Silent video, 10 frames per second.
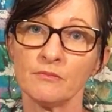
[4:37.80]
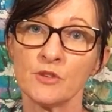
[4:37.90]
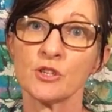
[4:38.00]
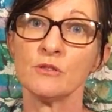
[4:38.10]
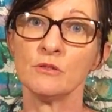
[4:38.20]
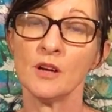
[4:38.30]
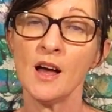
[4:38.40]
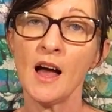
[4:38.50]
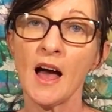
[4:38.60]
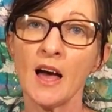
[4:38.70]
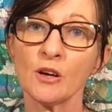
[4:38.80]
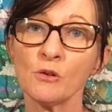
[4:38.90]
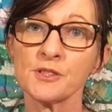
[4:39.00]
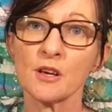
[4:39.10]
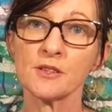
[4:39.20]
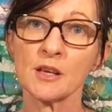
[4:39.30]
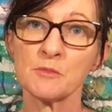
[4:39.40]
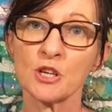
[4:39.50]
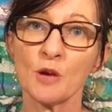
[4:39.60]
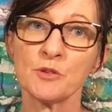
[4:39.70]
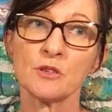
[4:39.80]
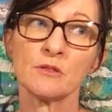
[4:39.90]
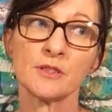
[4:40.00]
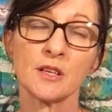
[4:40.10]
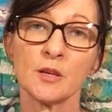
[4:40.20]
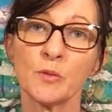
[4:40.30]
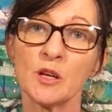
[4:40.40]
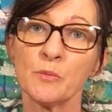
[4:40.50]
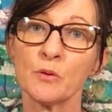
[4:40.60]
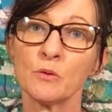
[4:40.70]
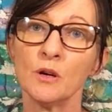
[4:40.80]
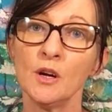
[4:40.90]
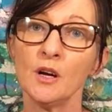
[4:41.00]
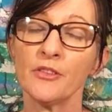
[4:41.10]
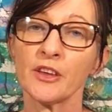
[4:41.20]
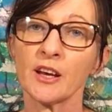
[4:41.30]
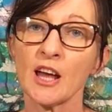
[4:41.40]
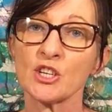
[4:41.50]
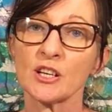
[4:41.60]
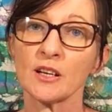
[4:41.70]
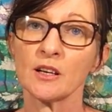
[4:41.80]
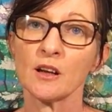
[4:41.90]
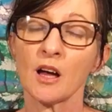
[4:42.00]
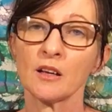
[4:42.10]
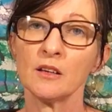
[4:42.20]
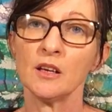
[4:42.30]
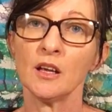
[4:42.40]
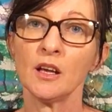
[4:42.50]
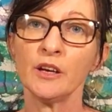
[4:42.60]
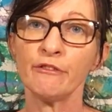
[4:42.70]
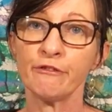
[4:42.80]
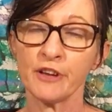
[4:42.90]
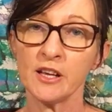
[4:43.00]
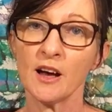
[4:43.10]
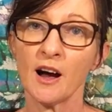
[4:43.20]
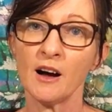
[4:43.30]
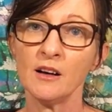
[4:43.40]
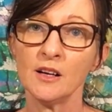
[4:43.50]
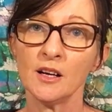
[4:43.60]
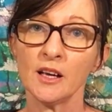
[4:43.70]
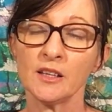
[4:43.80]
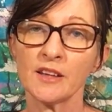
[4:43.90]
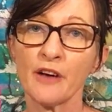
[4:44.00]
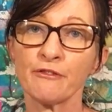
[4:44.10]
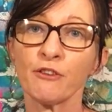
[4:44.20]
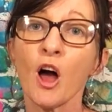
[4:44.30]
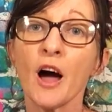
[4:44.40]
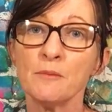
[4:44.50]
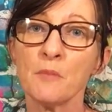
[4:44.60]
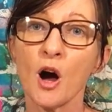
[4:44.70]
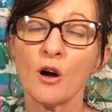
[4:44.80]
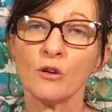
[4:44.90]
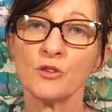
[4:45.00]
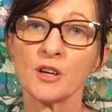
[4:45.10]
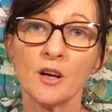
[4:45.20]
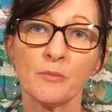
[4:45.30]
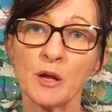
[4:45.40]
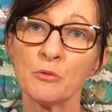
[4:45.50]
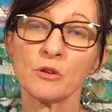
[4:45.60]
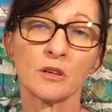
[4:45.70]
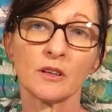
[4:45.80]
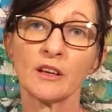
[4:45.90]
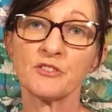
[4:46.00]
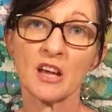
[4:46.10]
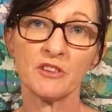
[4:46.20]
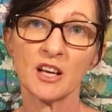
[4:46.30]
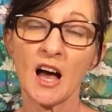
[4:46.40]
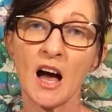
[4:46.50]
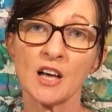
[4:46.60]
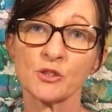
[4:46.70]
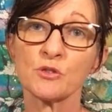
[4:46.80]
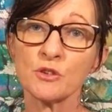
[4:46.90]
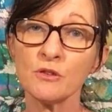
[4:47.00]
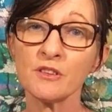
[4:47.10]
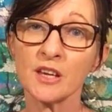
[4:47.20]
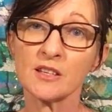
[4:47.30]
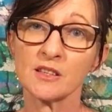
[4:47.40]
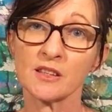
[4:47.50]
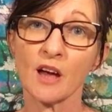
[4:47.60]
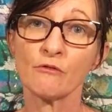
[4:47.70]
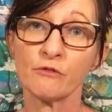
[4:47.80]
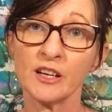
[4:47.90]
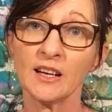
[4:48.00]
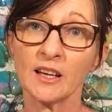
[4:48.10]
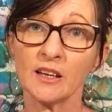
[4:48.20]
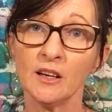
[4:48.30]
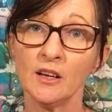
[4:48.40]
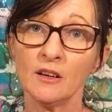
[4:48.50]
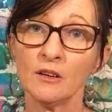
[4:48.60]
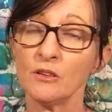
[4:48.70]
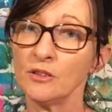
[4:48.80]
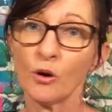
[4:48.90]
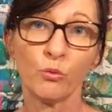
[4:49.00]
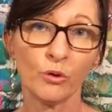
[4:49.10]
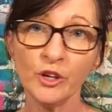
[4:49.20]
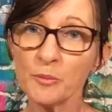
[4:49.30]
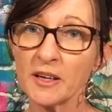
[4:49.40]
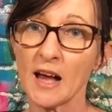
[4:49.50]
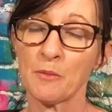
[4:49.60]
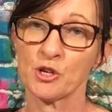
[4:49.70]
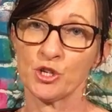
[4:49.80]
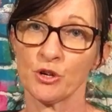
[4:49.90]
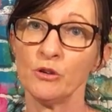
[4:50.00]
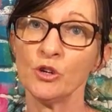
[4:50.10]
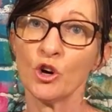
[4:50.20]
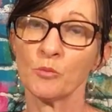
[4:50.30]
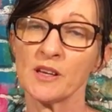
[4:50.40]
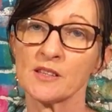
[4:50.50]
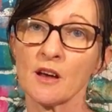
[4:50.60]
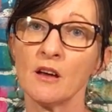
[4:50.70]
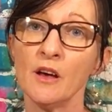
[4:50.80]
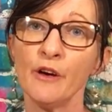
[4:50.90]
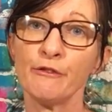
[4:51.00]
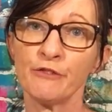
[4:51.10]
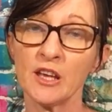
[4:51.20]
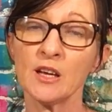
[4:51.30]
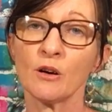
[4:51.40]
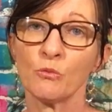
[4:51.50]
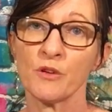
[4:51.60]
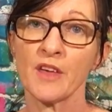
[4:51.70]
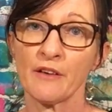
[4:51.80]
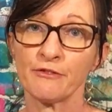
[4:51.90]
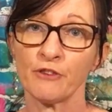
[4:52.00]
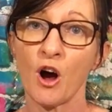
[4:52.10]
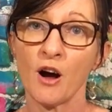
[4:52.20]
do. And also sometimes you see people that actually, like, in fear, in that flight mode, people can lift heavy cars or do things that they really wouldn't have been able to do normally. So fear with that